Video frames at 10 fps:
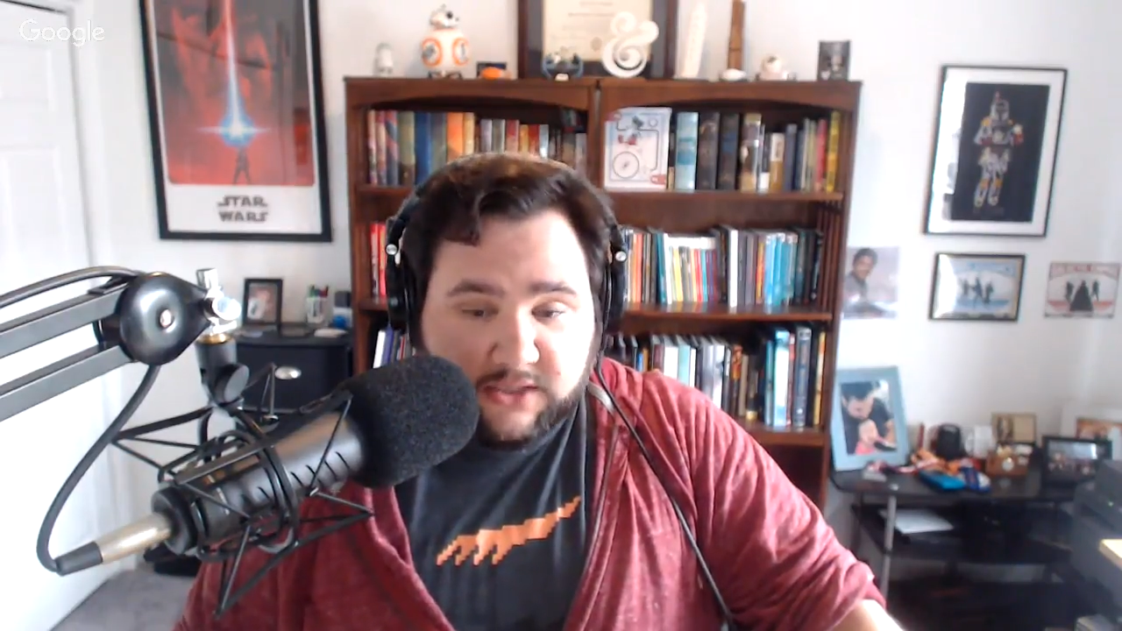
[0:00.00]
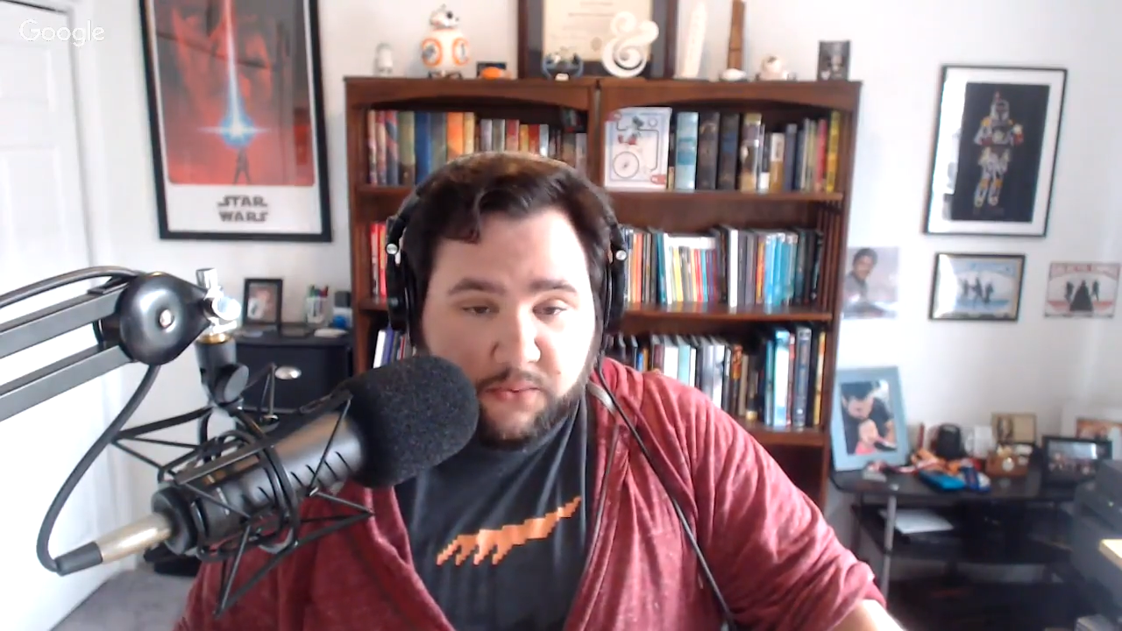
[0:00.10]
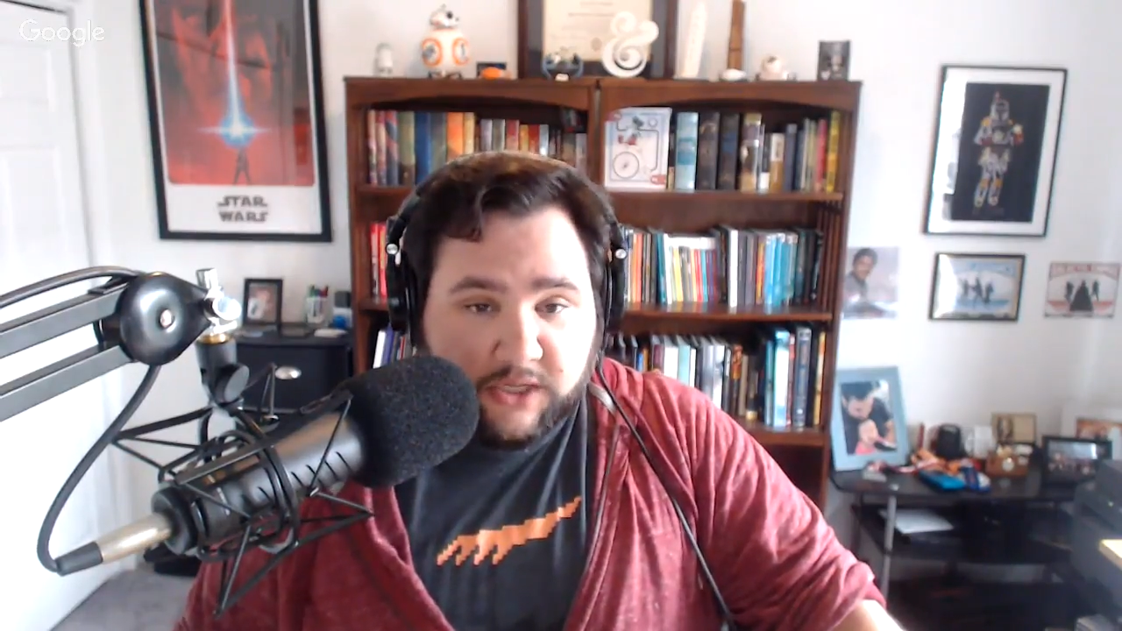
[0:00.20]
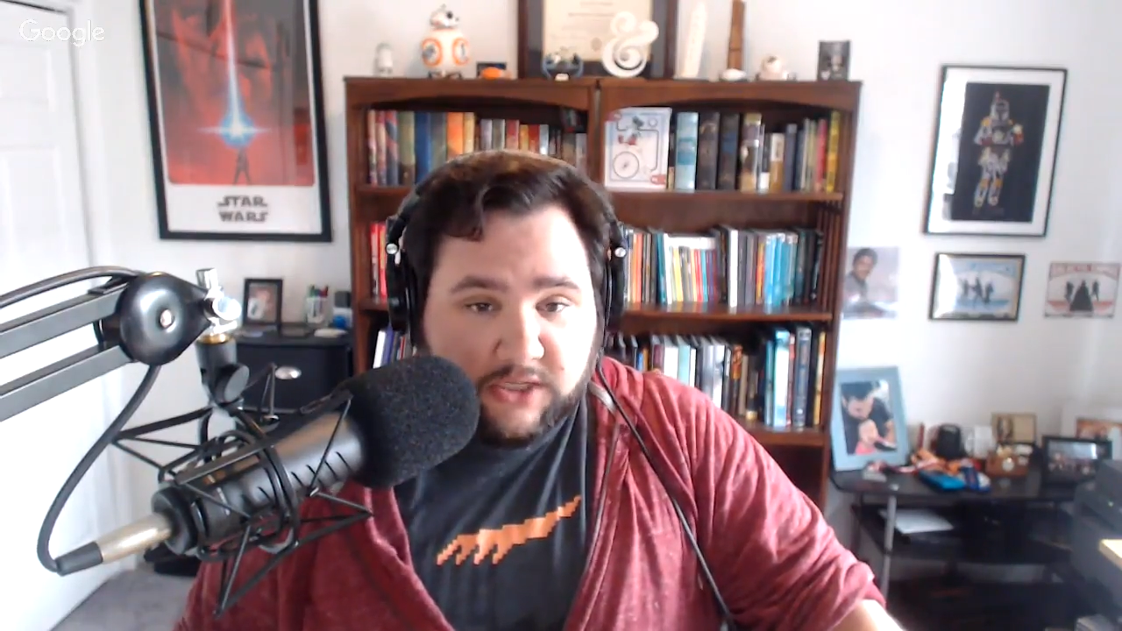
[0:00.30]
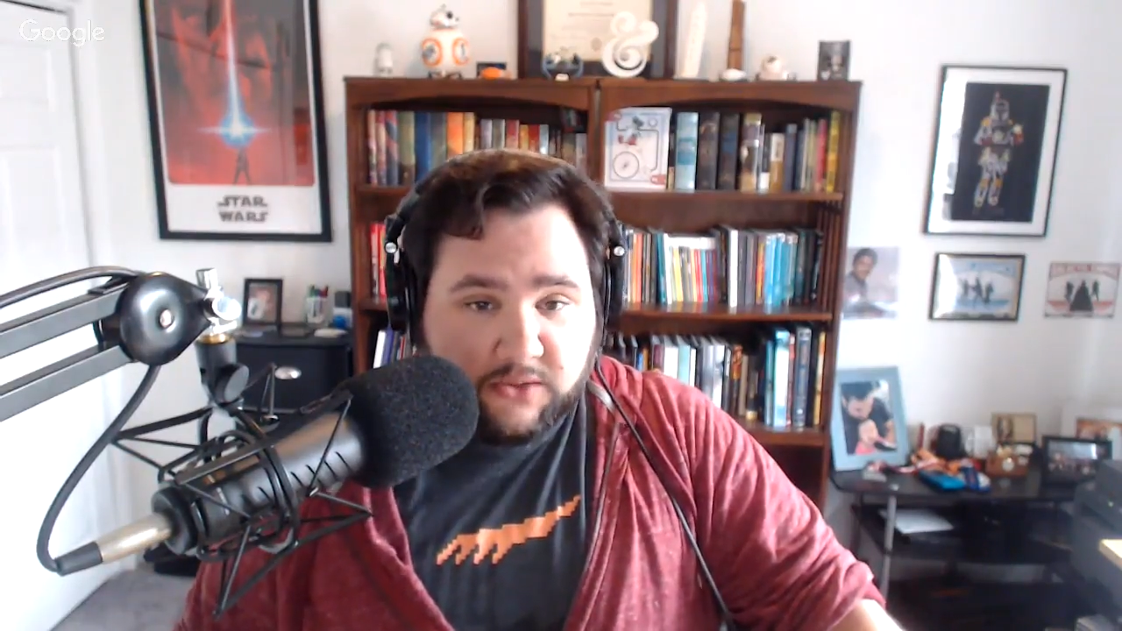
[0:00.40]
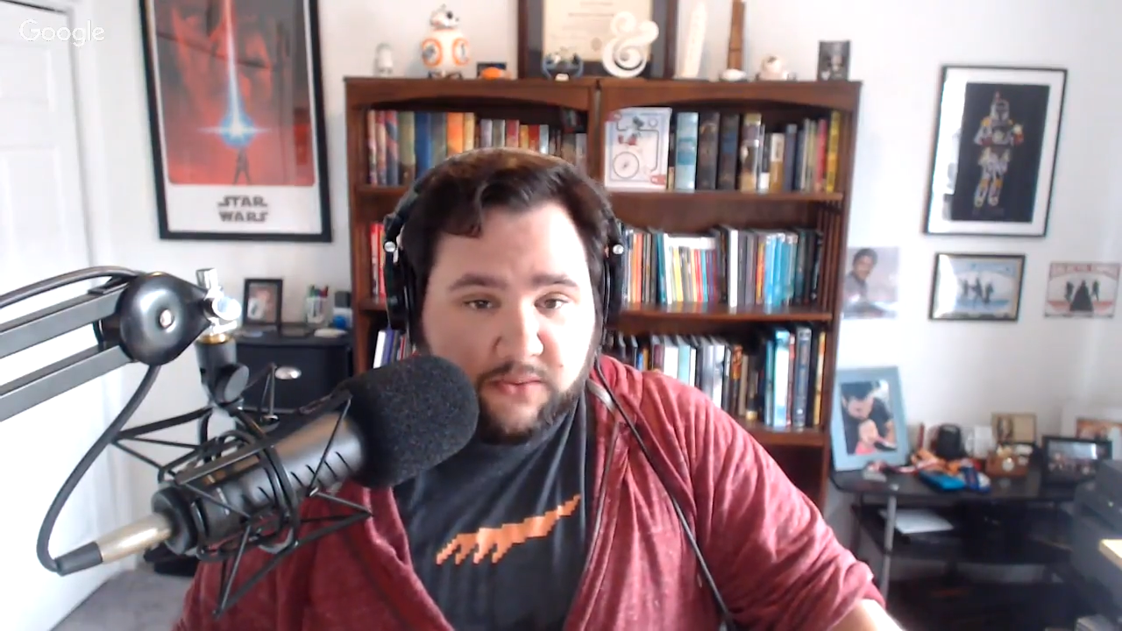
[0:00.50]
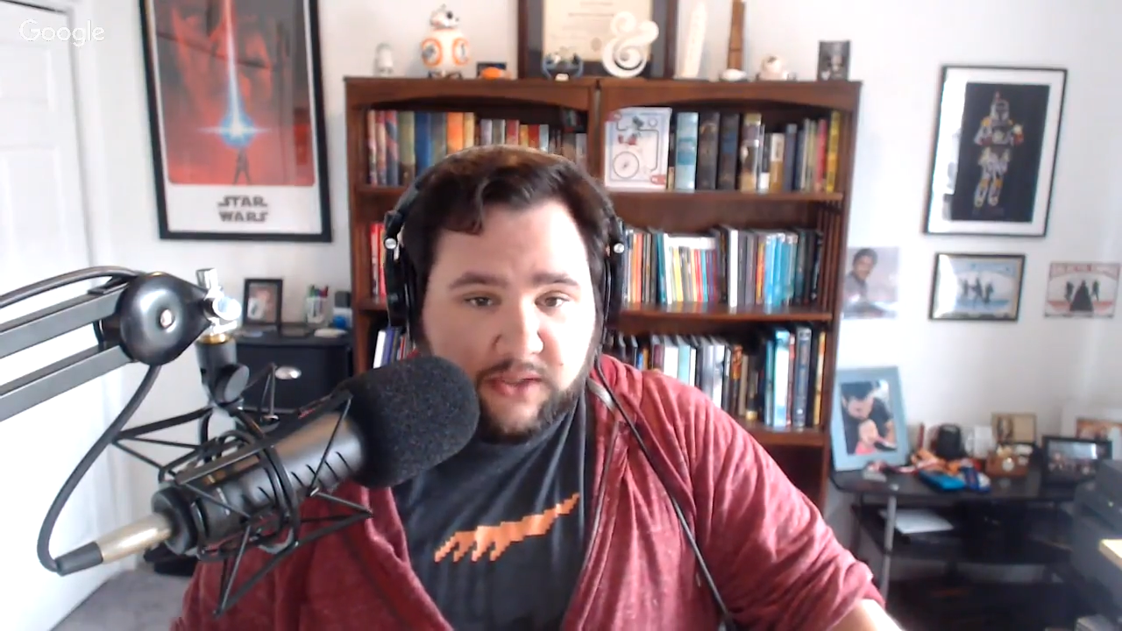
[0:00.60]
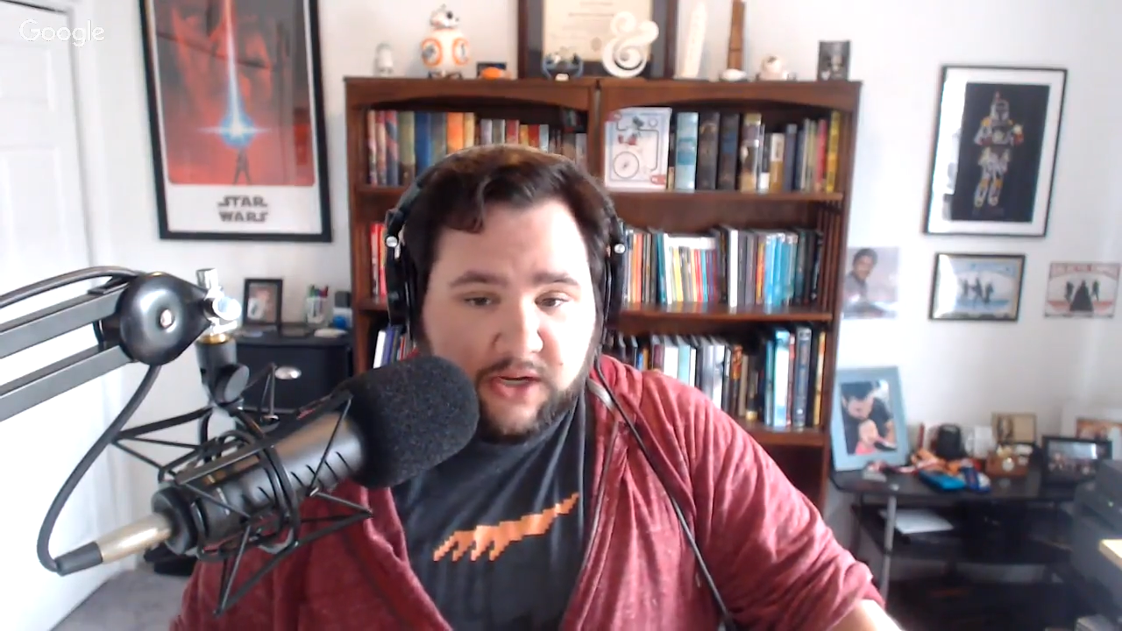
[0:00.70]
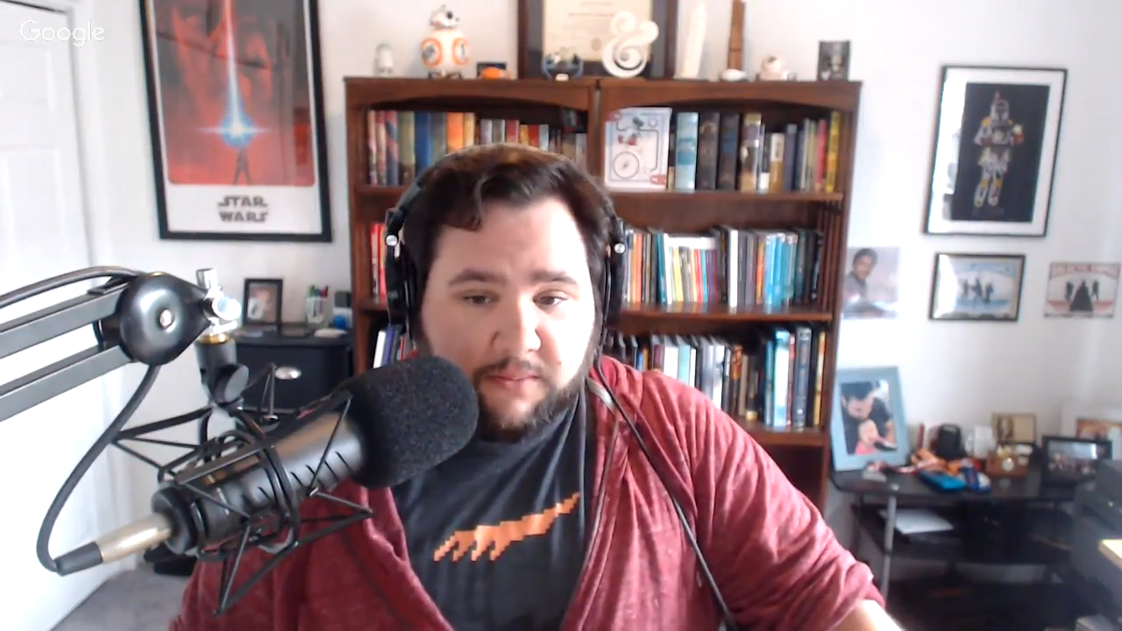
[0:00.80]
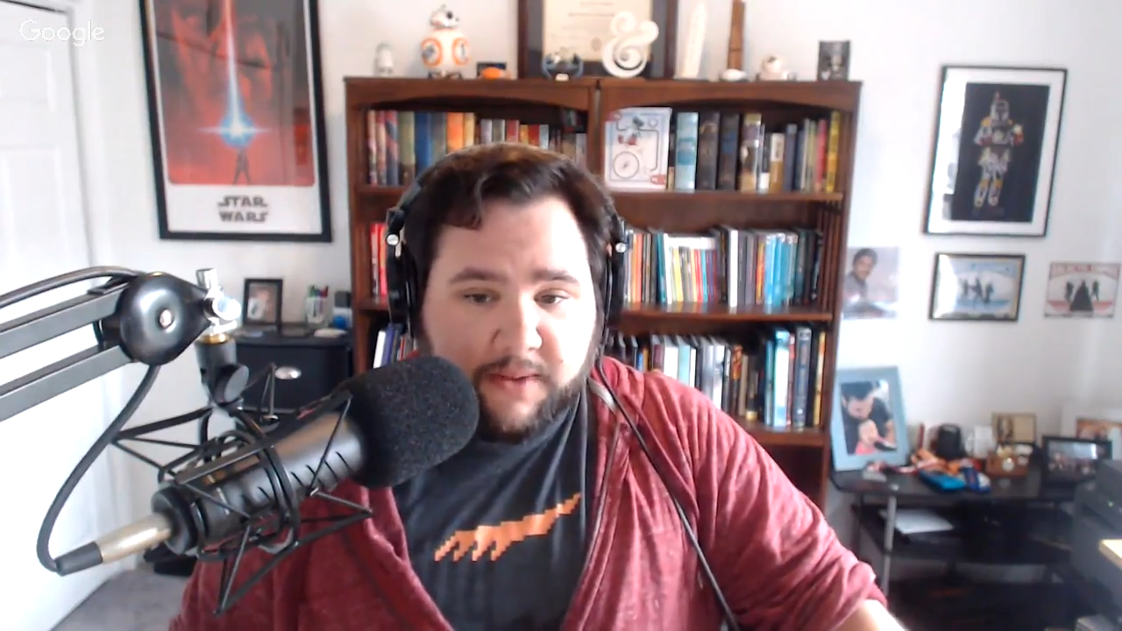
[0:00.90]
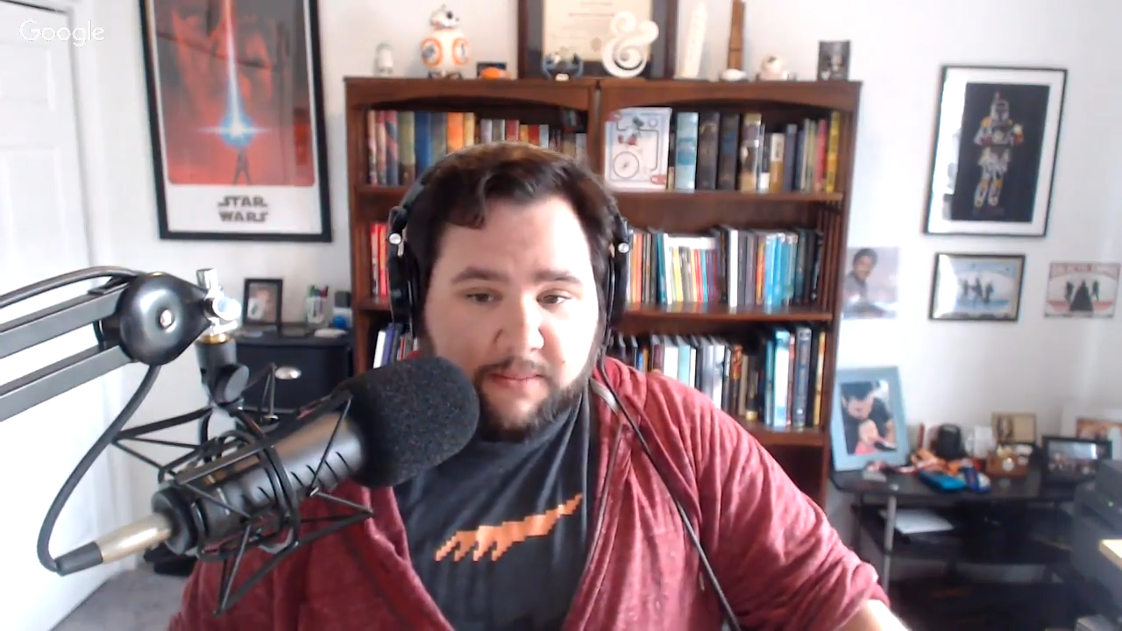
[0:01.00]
So we do,